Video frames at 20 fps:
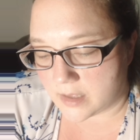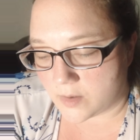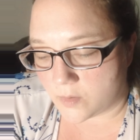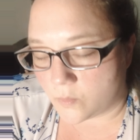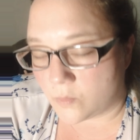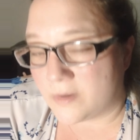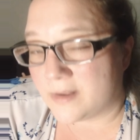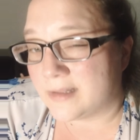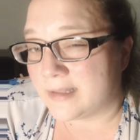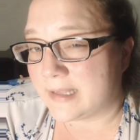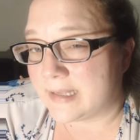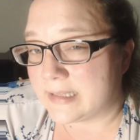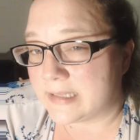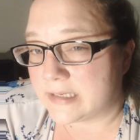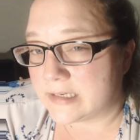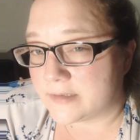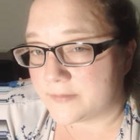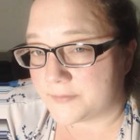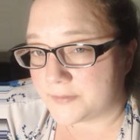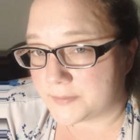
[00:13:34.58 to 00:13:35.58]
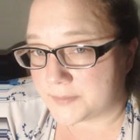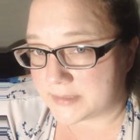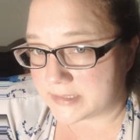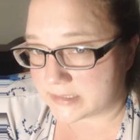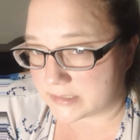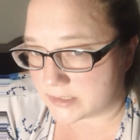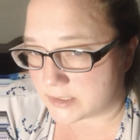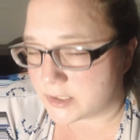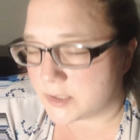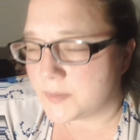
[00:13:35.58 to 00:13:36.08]
we lay there for
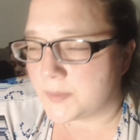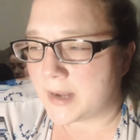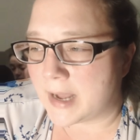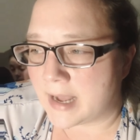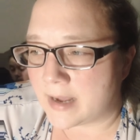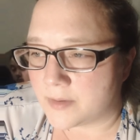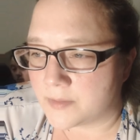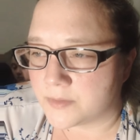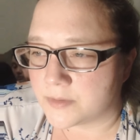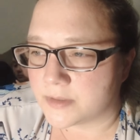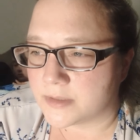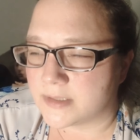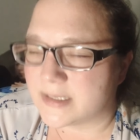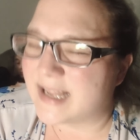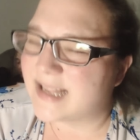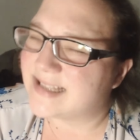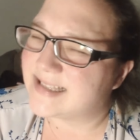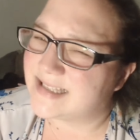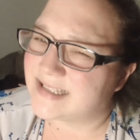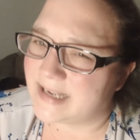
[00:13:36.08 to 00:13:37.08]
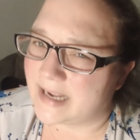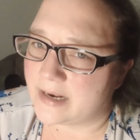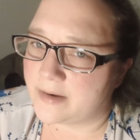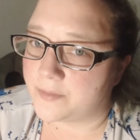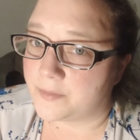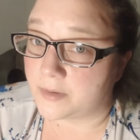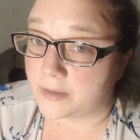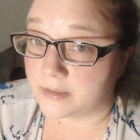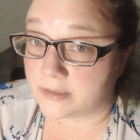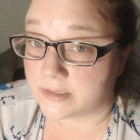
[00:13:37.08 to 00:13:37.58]
about 2 hours. I stayed
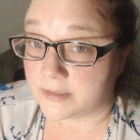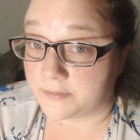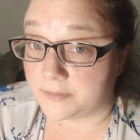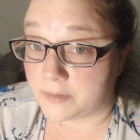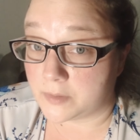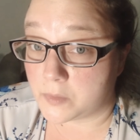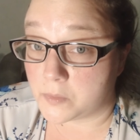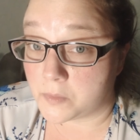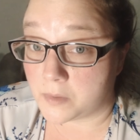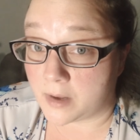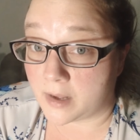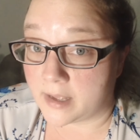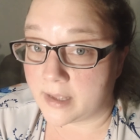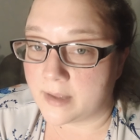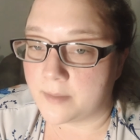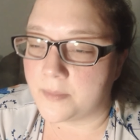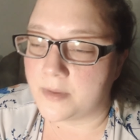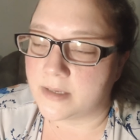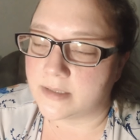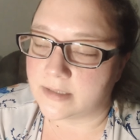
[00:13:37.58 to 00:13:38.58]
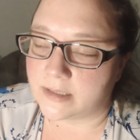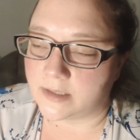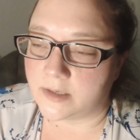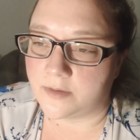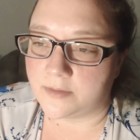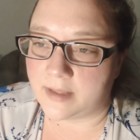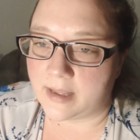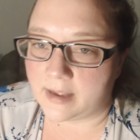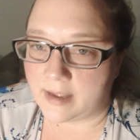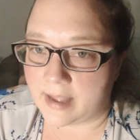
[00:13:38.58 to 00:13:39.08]
relatively quiet because I knew
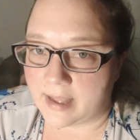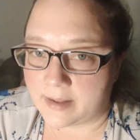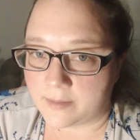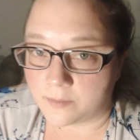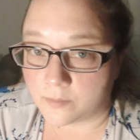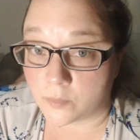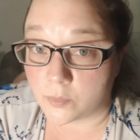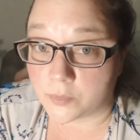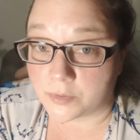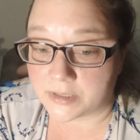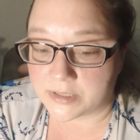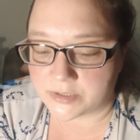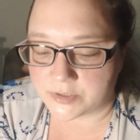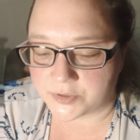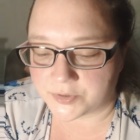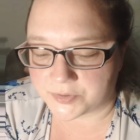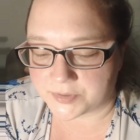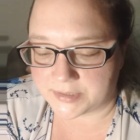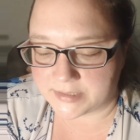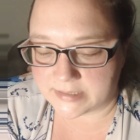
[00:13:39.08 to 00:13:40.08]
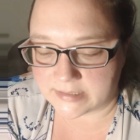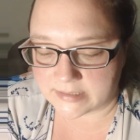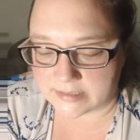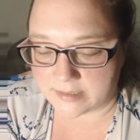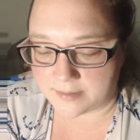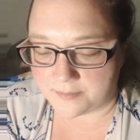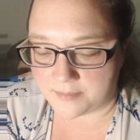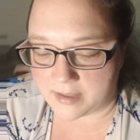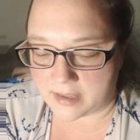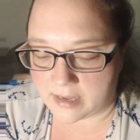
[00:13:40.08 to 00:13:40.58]
they had more injuries
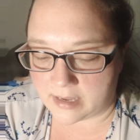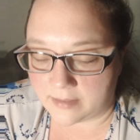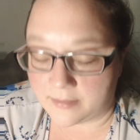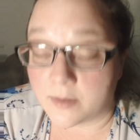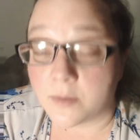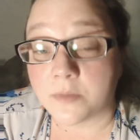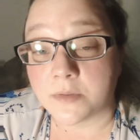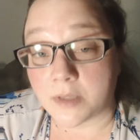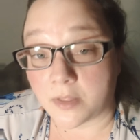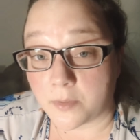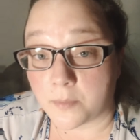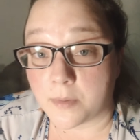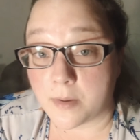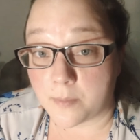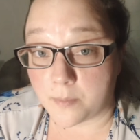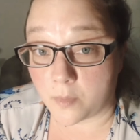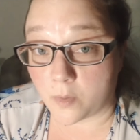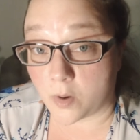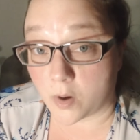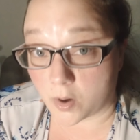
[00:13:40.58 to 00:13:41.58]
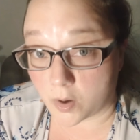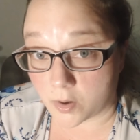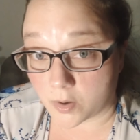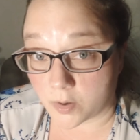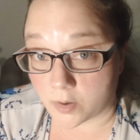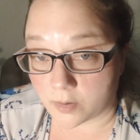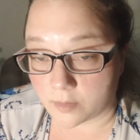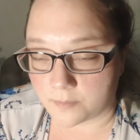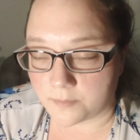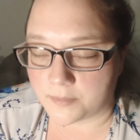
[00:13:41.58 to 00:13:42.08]
than me. And there was other people
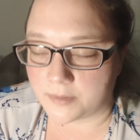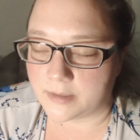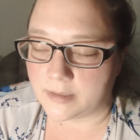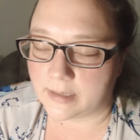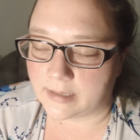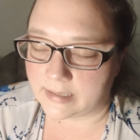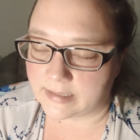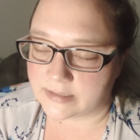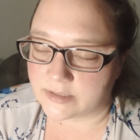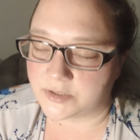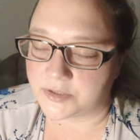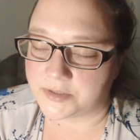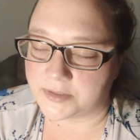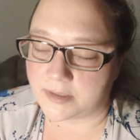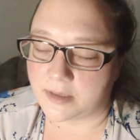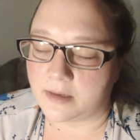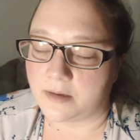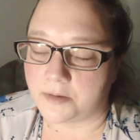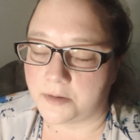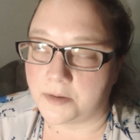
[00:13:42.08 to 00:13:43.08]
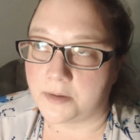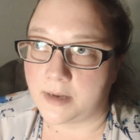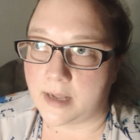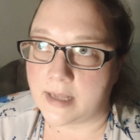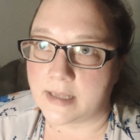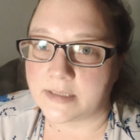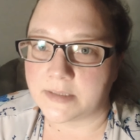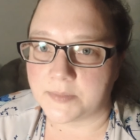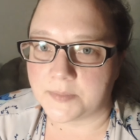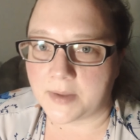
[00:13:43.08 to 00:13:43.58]
hurt, but I guess just not hurt
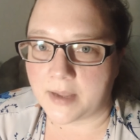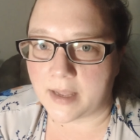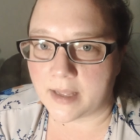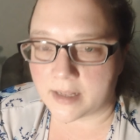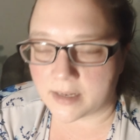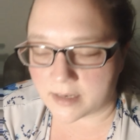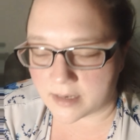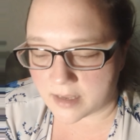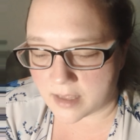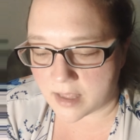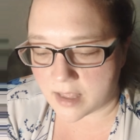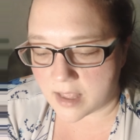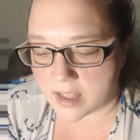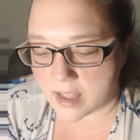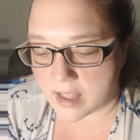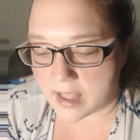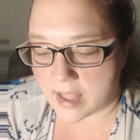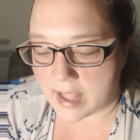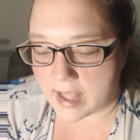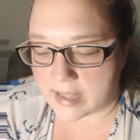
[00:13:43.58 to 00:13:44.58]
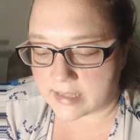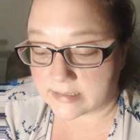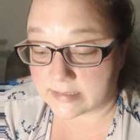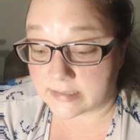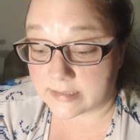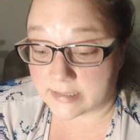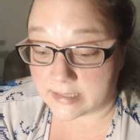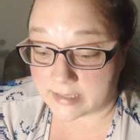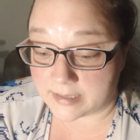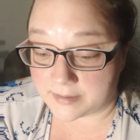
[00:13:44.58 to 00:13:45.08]
as bad
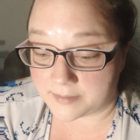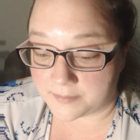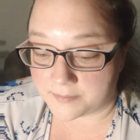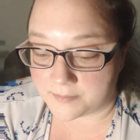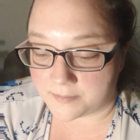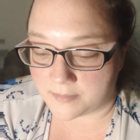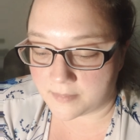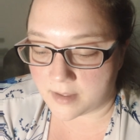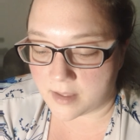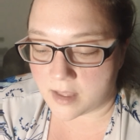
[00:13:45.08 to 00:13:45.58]
as them.